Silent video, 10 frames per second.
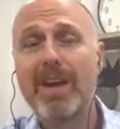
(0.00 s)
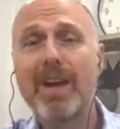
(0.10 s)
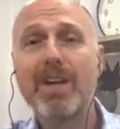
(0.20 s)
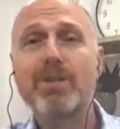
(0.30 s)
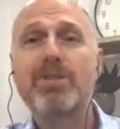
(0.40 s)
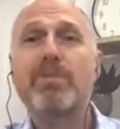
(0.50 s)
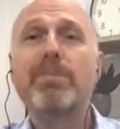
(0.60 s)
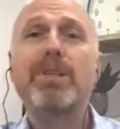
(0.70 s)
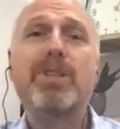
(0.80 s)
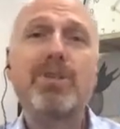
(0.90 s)
You
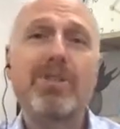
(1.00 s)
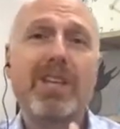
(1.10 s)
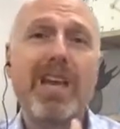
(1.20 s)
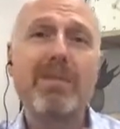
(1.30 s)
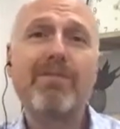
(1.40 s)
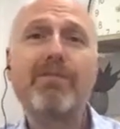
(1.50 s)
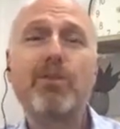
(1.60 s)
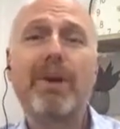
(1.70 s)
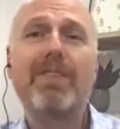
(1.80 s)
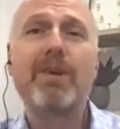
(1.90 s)
simply choose the game
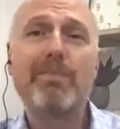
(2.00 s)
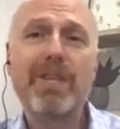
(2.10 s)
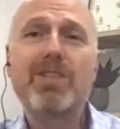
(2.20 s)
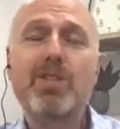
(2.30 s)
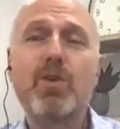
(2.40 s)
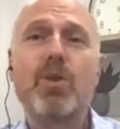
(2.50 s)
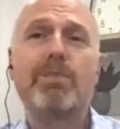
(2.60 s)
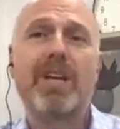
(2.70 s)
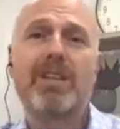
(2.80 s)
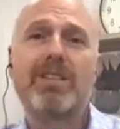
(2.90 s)
format that meets your
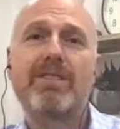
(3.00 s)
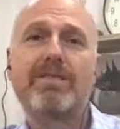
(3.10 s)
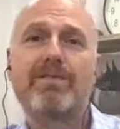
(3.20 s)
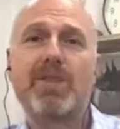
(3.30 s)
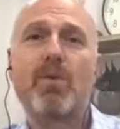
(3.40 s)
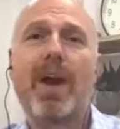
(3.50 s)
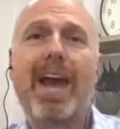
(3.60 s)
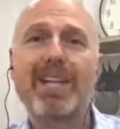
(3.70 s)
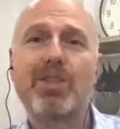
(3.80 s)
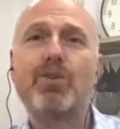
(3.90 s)
objective. You
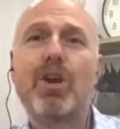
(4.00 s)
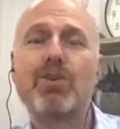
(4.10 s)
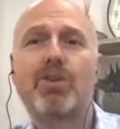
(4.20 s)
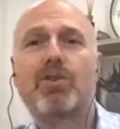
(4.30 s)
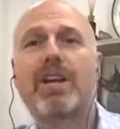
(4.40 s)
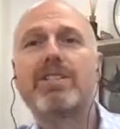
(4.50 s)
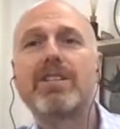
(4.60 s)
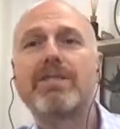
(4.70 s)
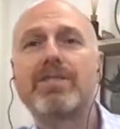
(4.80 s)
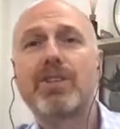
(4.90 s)
add your own
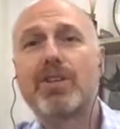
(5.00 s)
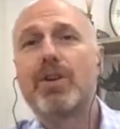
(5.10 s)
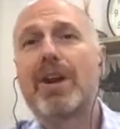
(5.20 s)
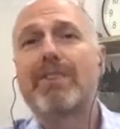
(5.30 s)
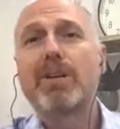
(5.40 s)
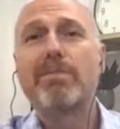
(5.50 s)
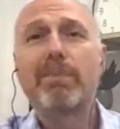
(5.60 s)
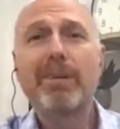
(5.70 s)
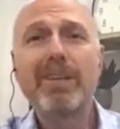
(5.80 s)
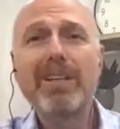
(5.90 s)
creative so that you have a
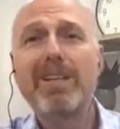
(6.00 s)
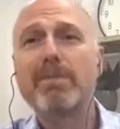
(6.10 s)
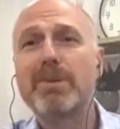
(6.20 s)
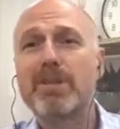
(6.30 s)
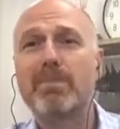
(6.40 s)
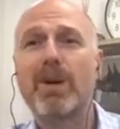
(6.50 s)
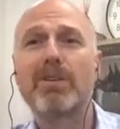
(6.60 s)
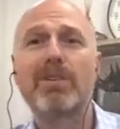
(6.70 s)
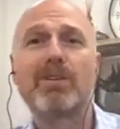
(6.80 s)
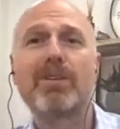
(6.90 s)
completely bespoke
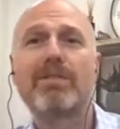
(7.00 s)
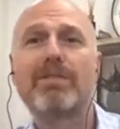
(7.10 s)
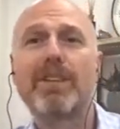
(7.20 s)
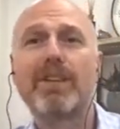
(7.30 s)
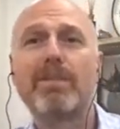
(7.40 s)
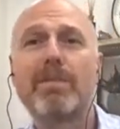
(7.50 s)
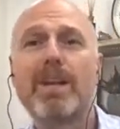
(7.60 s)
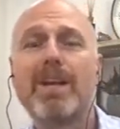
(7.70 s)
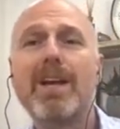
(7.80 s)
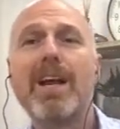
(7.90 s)
look and feel.
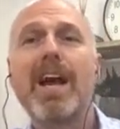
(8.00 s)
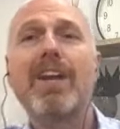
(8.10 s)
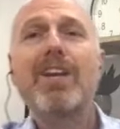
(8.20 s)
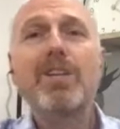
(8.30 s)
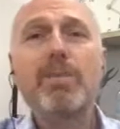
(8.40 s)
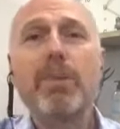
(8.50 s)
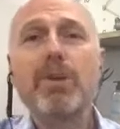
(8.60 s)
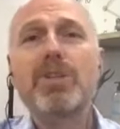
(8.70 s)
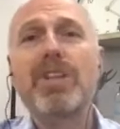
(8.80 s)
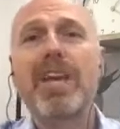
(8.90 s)
And then you
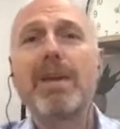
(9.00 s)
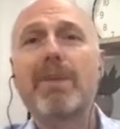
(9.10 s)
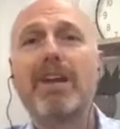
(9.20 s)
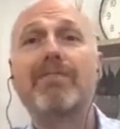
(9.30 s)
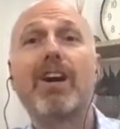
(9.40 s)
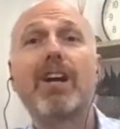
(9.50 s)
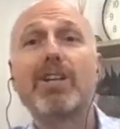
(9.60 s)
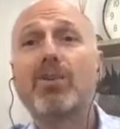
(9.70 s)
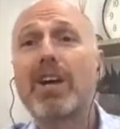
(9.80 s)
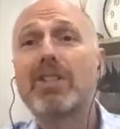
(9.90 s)
push the game out via
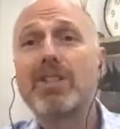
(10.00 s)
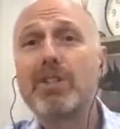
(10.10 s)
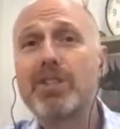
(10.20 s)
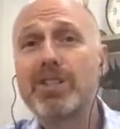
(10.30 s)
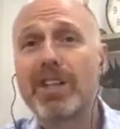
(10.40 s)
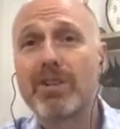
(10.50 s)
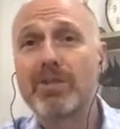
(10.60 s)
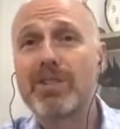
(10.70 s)
your execution channels.